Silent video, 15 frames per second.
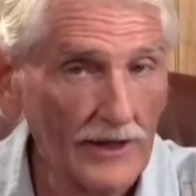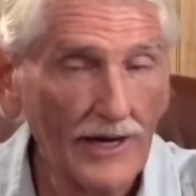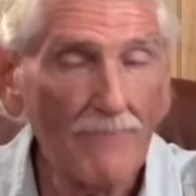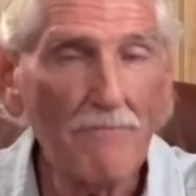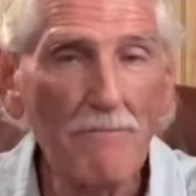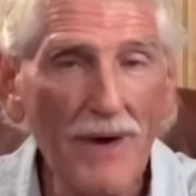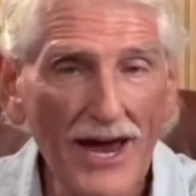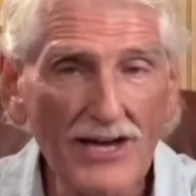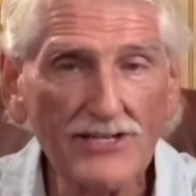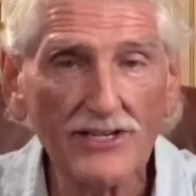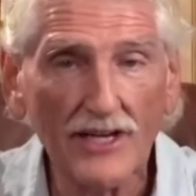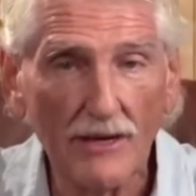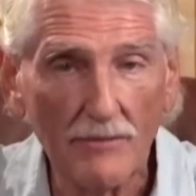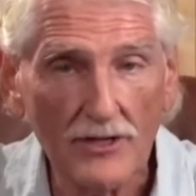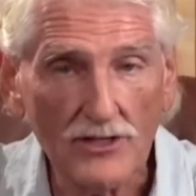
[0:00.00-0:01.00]
Base
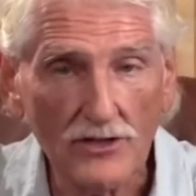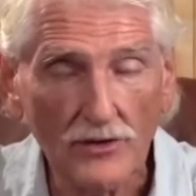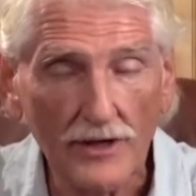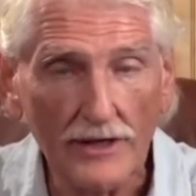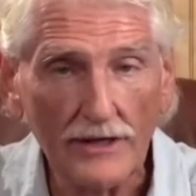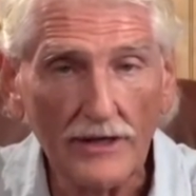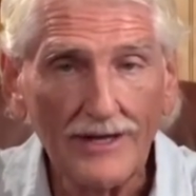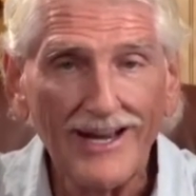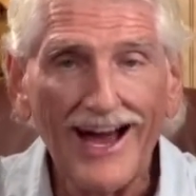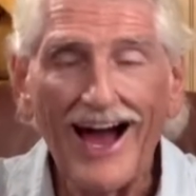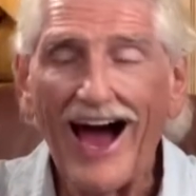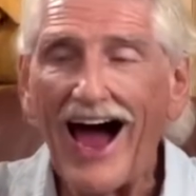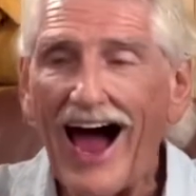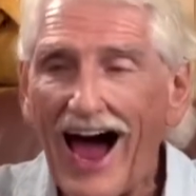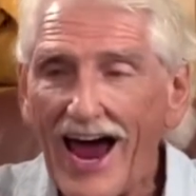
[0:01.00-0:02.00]
chemistry, a
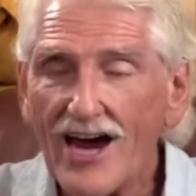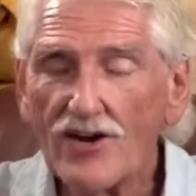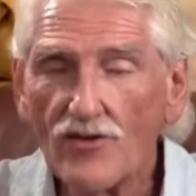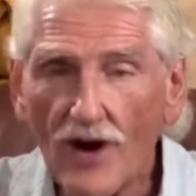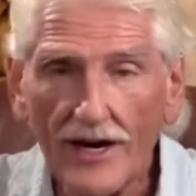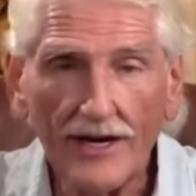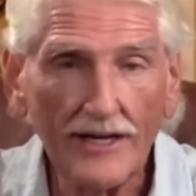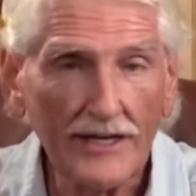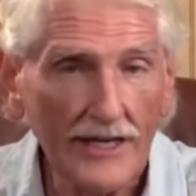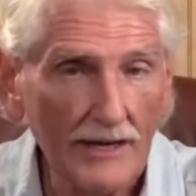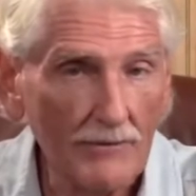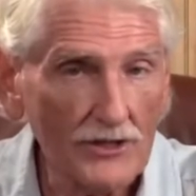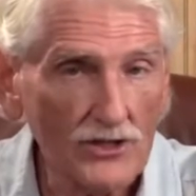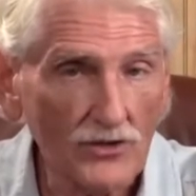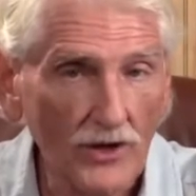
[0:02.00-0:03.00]
hydrating
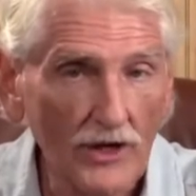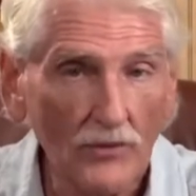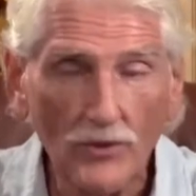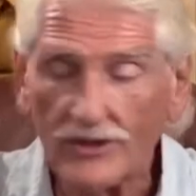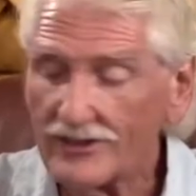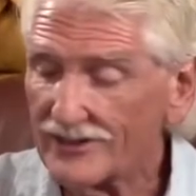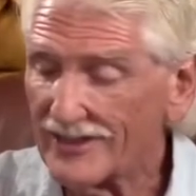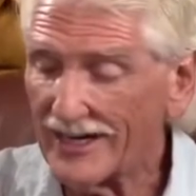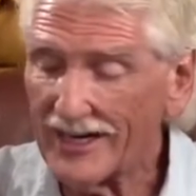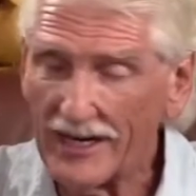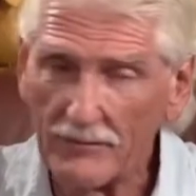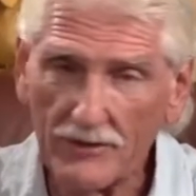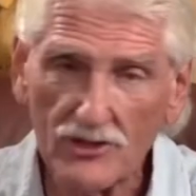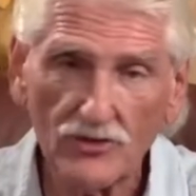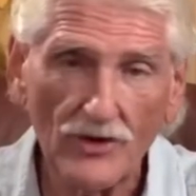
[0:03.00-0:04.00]
chemistry, which is a
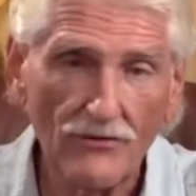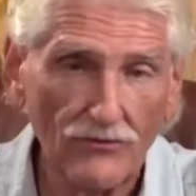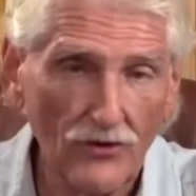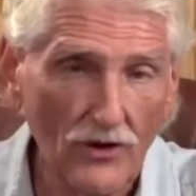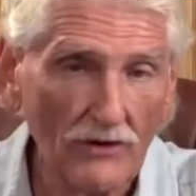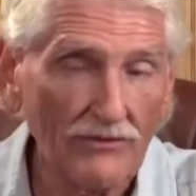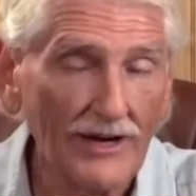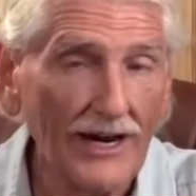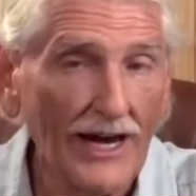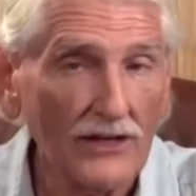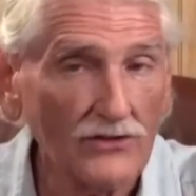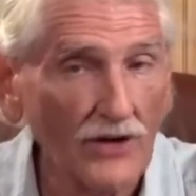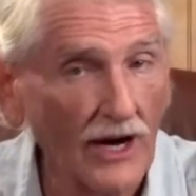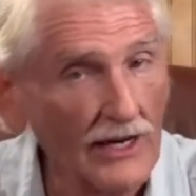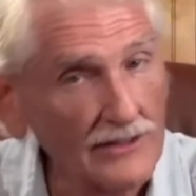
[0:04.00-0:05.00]
chemistry full of
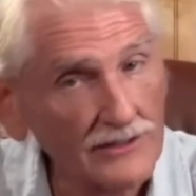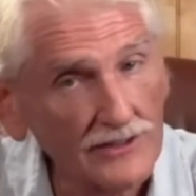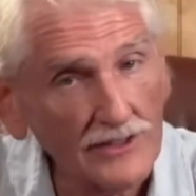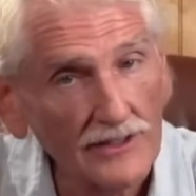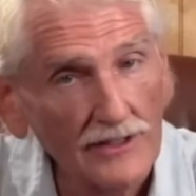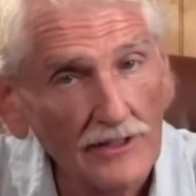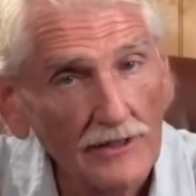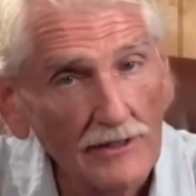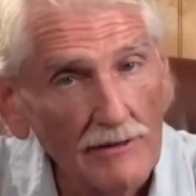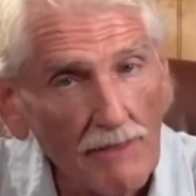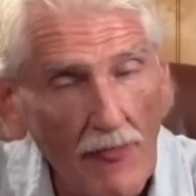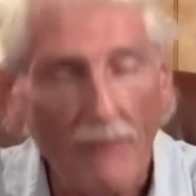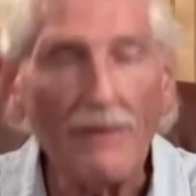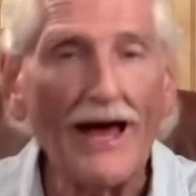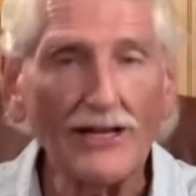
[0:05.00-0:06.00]
electrons.
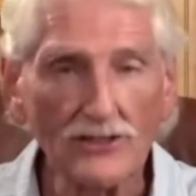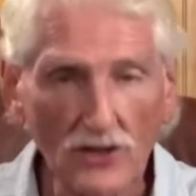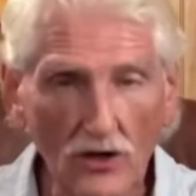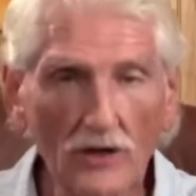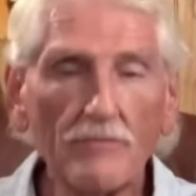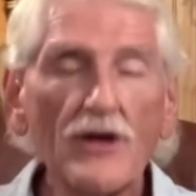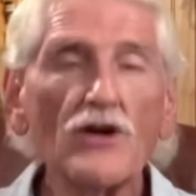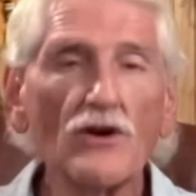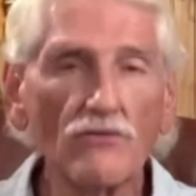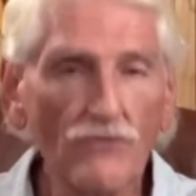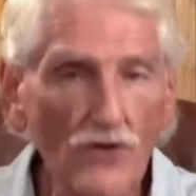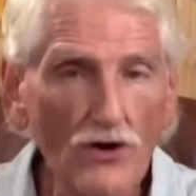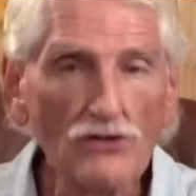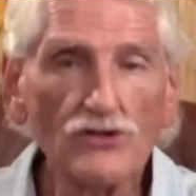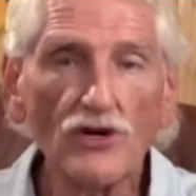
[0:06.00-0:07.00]
And that's going to be your
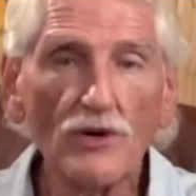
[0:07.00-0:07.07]
fruits, your